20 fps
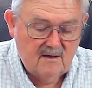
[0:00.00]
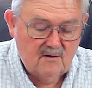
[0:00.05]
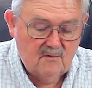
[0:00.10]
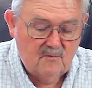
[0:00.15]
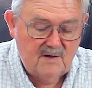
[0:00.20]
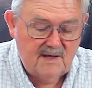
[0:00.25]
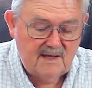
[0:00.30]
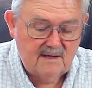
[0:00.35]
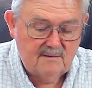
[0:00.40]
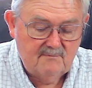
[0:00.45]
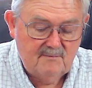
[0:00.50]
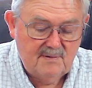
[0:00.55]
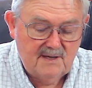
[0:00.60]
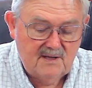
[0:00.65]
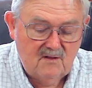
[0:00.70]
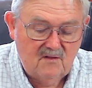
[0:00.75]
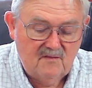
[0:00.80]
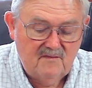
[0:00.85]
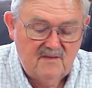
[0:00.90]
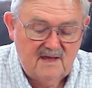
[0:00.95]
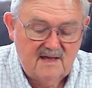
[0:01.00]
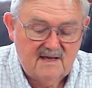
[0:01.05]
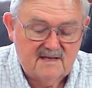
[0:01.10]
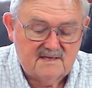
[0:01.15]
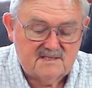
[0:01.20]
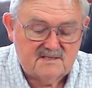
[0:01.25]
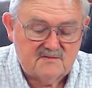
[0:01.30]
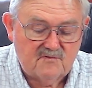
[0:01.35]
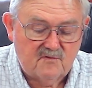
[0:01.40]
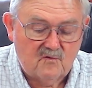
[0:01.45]
We can build
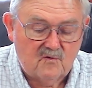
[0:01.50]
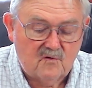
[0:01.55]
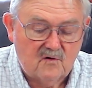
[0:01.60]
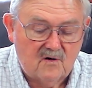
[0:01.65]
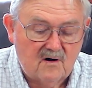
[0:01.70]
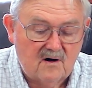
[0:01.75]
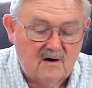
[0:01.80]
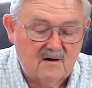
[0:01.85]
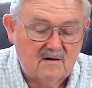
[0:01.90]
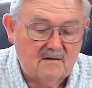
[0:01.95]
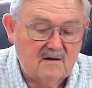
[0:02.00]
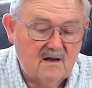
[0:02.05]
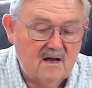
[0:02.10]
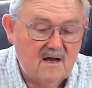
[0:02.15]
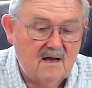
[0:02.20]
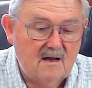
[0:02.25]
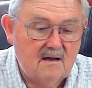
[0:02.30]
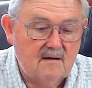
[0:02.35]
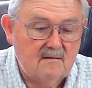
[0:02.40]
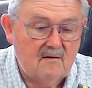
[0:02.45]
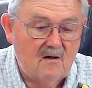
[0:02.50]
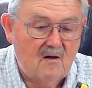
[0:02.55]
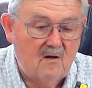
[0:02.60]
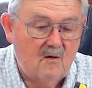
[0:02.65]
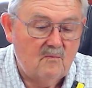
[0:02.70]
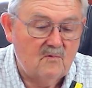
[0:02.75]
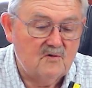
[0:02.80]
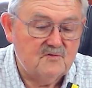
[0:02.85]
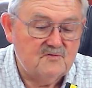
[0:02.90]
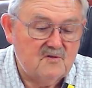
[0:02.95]
these for
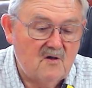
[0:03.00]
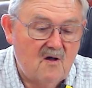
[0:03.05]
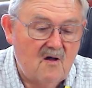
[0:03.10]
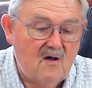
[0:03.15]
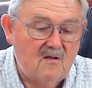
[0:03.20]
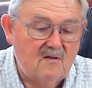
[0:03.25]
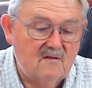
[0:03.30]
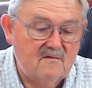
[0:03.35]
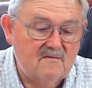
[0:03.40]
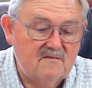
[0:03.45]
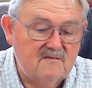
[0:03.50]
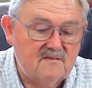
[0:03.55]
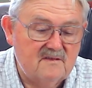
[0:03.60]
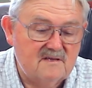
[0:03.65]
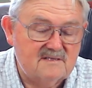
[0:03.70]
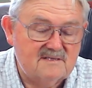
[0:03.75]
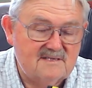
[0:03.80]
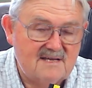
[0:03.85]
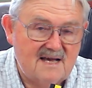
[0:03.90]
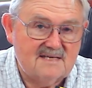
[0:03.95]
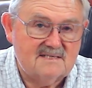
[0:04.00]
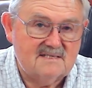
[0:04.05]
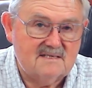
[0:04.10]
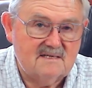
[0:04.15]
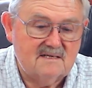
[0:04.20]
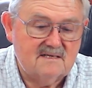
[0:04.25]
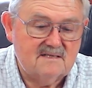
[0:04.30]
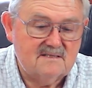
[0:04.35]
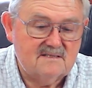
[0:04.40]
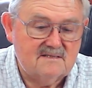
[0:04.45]
almost all of the
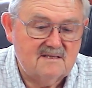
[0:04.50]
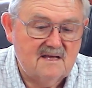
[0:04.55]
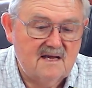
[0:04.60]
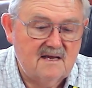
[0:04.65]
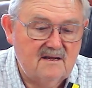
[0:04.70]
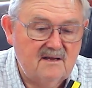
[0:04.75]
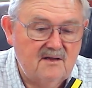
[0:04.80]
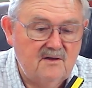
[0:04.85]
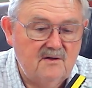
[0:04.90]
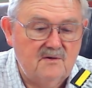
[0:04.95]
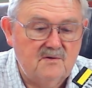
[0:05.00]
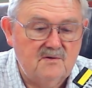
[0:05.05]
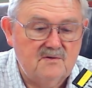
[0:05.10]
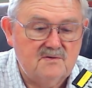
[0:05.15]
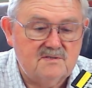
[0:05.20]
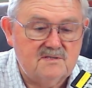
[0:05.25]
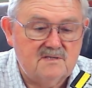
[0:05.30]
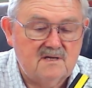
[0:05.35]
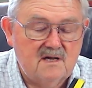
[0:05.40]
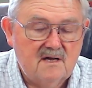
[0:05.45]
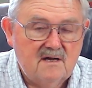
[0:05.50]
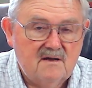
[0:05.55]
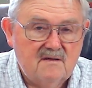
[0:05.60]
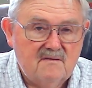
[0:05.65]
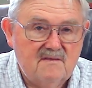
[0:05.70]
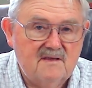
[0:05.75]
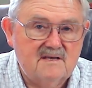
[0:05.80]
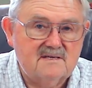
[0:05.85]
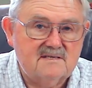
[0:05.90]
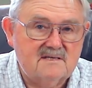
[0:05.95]
Cessnas that used
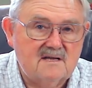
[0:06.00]
this